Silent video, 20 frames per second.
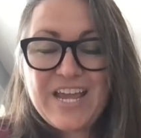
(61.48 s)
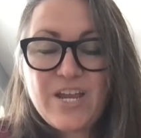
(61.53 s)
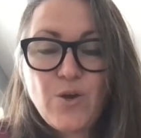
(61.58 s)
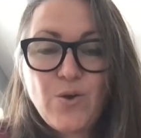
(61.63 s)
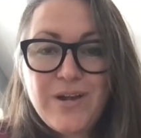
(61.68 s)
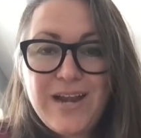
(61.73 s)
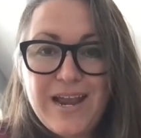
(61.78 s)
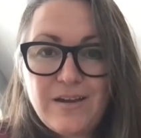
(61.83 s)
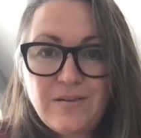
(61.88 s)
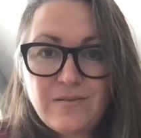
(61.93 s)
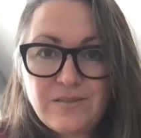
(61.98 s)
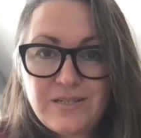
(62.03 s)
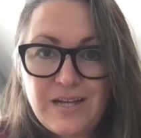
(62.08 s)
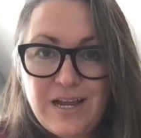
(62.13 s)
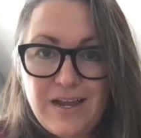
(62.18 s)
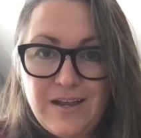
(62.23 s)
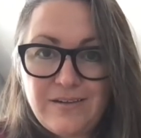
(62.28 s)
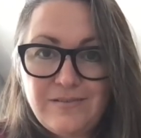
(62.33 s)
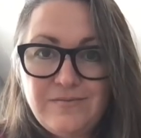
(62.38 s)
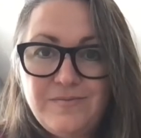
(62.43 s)
your nails
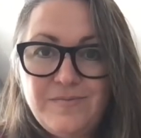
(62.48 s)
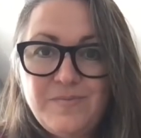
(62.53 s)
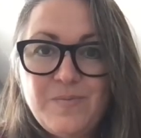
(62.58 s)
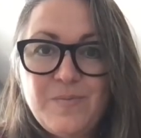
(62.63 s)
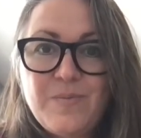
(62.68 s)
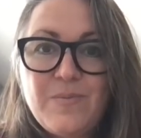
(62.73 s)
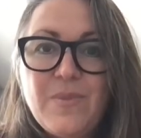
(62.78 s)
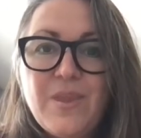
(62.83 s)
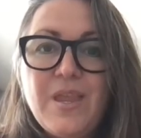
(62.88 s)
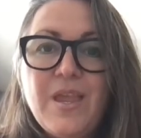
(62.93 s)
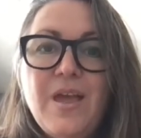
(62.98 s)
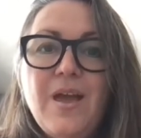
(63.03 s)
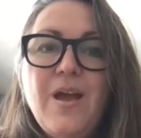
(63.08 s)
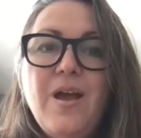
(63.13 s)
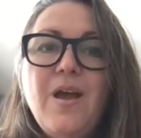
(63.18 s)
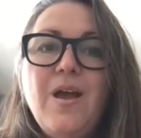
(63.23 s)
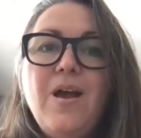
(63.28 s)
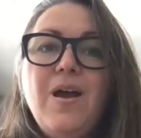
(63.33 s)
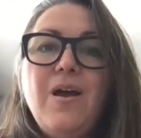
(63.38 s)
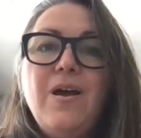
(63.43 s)
done,
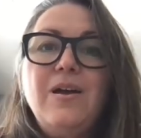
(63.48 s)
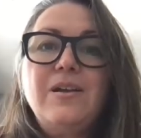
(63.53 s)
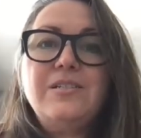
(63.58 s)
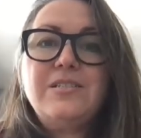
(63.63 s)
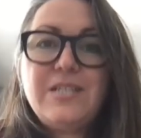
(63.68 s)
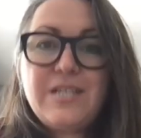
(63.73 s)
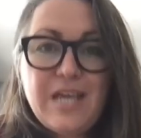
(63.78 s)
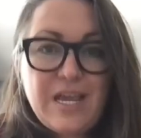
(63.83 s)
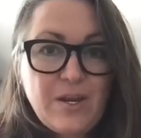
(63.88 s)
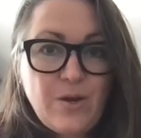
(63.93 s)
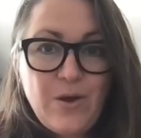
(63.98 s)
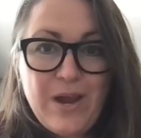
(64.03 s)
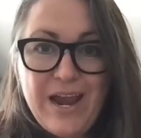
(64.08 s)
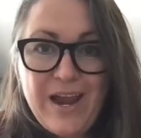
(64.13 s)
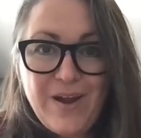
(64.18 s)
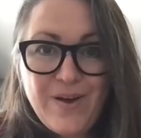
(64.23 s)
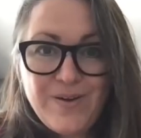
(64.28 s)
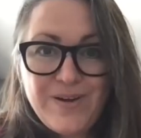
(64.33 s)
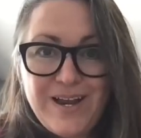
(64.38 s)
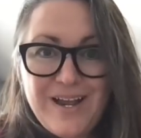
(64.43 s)
to get your
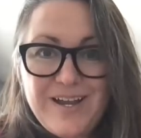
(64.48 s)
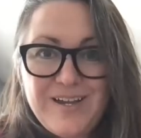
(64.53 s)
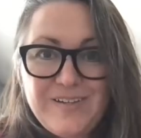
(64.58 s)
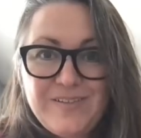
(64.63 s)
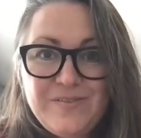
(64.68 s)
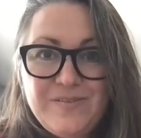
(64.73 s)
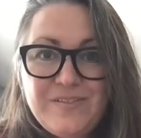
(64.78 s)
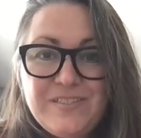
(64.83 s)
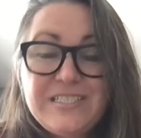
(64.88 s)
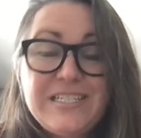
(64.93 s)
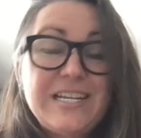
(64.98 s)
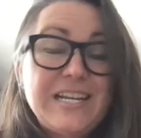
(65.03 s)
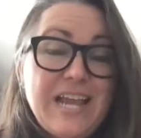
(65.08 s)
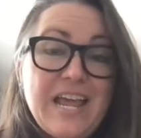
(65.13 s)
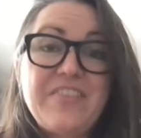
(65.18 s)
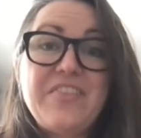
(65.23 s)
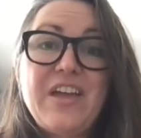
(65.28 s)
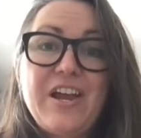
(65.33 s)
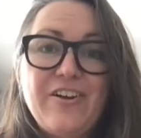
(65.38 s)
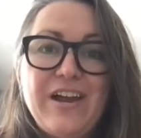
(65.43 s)
hair done, to
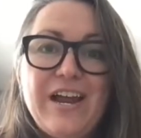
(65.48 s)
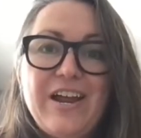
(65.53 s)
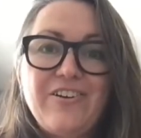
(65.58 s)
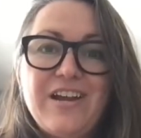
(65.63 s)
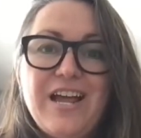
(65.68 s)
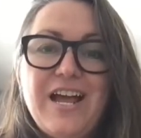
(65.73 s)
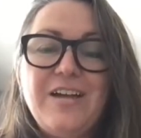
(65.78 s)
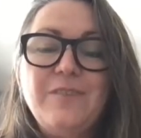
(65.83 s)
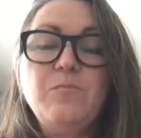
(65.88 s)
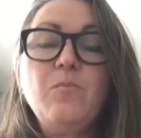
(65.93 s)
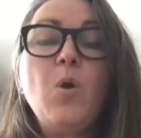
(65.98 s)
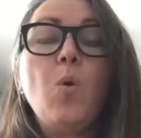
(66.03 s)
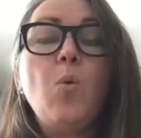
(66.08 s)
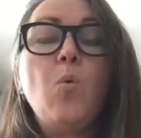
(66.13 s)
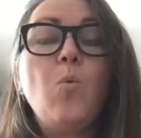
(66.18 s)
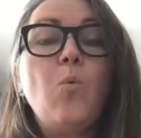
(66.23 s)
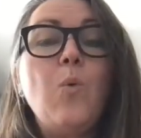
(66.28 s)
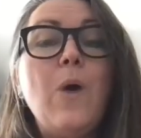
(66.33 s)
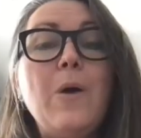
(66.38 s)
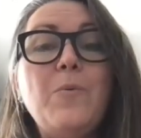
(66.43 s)
get their hair done,
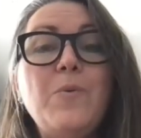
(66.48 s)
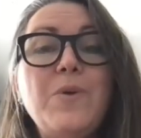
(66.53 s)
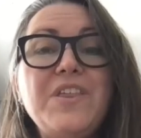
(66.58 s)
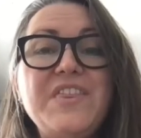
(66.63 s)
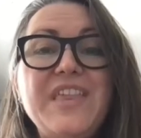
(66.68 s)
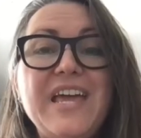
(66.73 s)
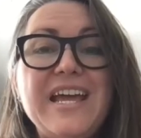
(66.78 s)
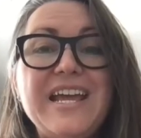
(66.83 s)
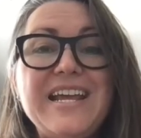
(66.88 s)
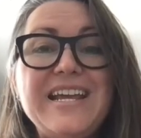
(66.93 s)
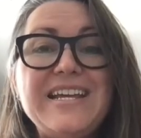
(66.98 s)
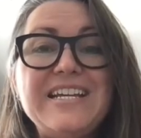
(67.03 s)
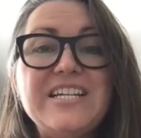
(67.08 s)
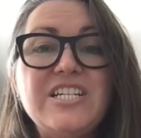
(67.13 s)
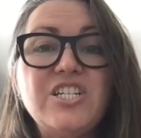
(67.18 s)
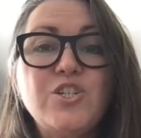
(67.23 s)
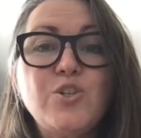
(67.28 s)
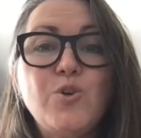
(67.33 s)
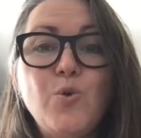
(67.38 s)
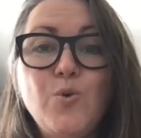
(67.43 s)
what would they
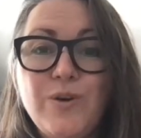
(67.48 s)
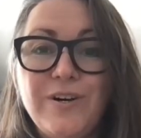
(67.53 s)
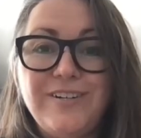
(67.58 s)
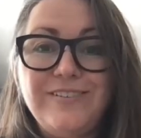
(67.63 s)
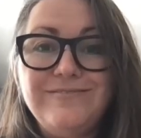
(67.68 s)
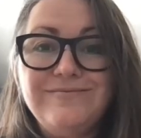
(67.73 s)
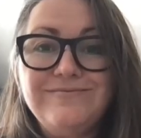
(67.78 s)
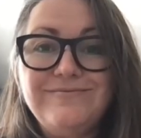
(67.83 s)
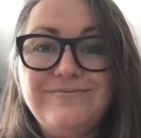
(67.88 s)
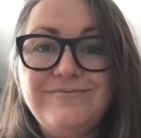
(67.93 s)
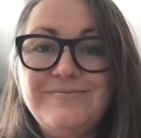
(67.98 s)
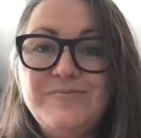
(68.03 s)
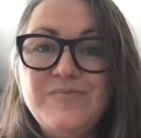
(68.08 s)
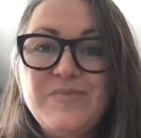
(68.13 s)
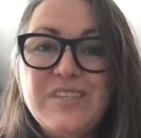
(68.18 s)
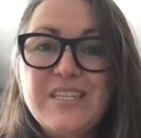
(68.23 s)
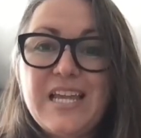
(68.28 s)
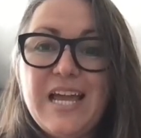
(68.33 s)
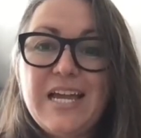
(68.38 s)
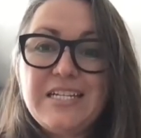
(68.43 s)
Google?
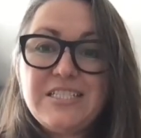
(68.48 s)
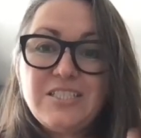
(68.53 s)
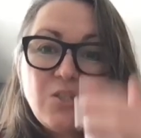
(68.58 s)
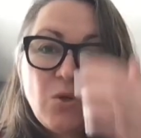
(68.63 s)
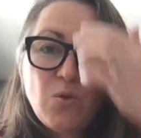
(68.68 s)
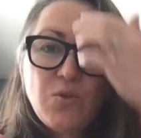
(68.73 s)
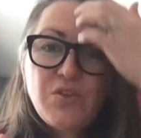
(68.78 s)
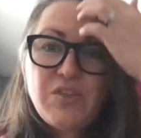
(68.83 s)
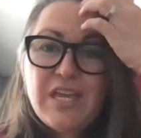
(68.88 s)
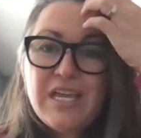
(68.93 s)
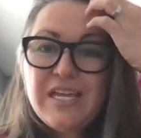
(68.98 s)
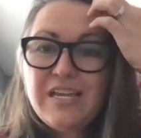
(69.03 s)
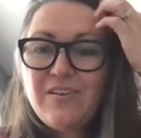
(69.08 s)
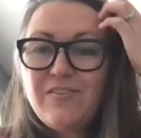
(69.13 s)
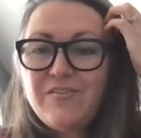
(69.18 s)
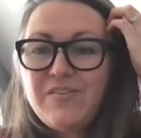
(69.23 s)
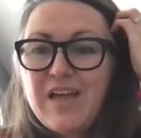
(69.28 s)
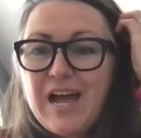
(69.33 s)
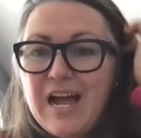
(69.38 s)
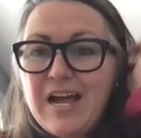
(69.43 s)
Okay, so think
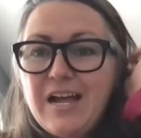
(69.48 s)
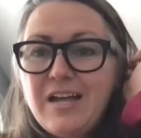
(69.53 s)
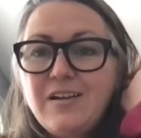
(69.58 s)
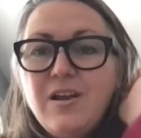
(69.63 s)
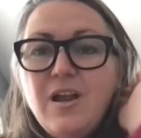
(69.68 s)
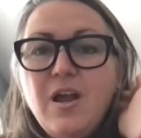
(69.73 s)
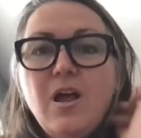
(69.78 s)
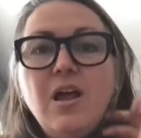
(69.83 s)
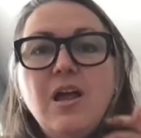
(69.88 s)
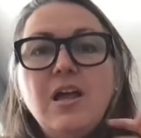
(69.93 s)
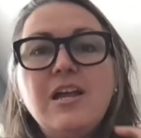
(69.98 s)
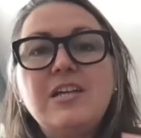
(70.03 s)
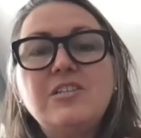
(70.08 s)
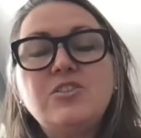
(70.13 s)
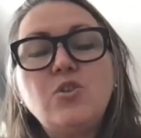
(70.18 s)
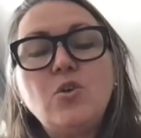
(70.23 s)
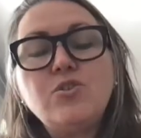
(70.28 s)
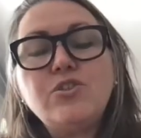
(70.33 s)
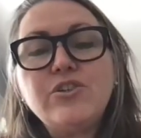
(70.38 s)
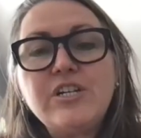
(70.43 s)
of that, because
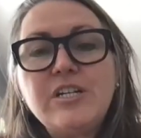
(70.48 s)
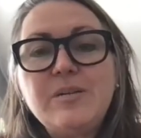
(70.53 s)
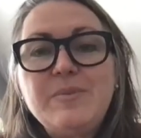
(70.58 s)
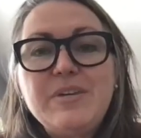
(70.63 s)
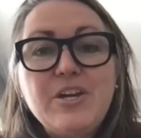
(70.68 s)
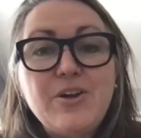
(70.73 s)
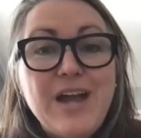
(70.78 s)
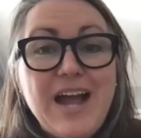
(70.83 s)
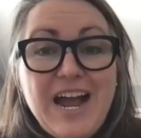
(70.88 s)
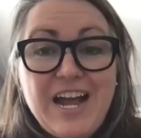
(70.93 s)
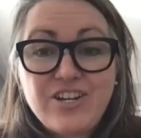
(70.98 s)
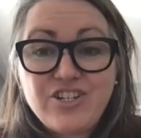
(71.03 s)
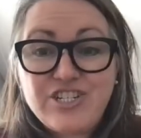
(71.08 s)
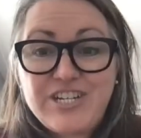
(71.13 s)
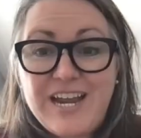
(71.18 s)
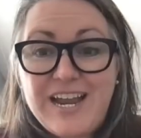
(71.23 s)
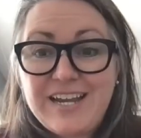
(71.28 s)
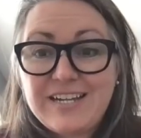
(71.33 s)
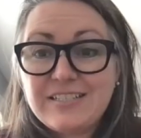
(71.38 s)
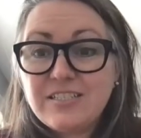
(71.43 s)
those are going to be your
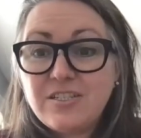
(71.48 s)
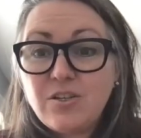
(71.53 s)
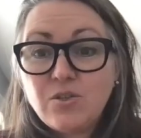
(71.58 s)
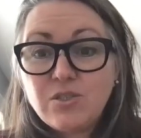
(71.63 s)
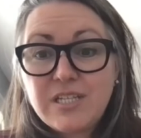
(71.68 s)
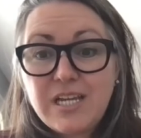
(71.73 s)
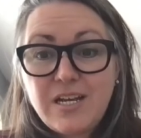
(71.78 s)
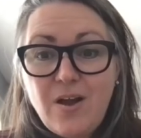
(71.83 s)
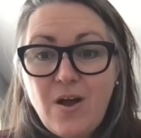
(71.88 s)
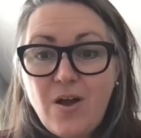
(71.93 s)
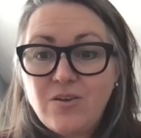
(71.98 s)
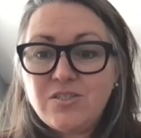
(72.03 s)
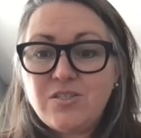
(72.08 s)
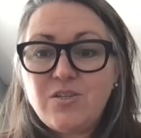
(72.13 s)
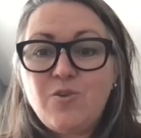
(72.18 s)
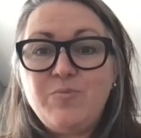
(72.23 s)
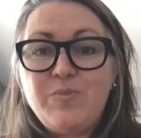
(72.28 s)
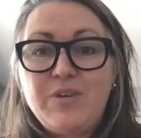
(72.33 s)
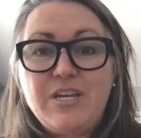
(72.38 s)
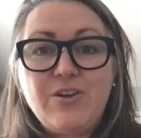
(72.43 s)
hashtags. Those can
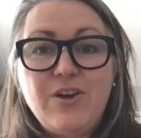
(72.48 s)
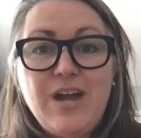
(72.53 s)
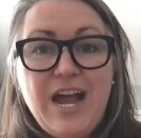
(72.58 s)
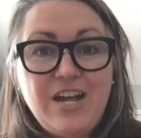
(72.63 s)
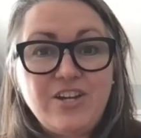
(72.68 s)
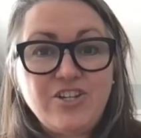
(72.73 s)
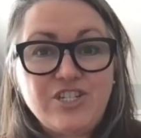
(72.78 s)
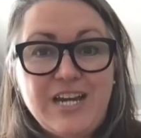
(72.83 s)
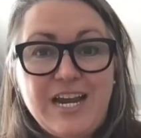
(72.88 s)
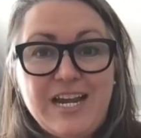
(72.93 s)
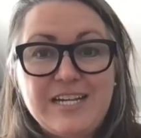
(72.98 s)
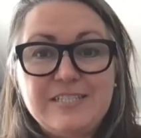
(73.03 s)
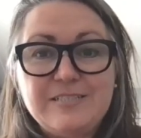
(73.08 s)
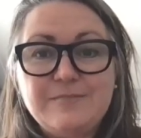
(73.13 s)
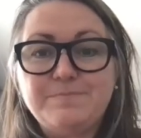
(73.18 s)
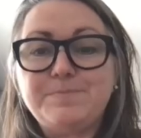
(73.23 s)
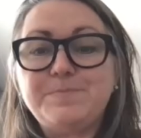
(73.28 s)
also be your hashtags.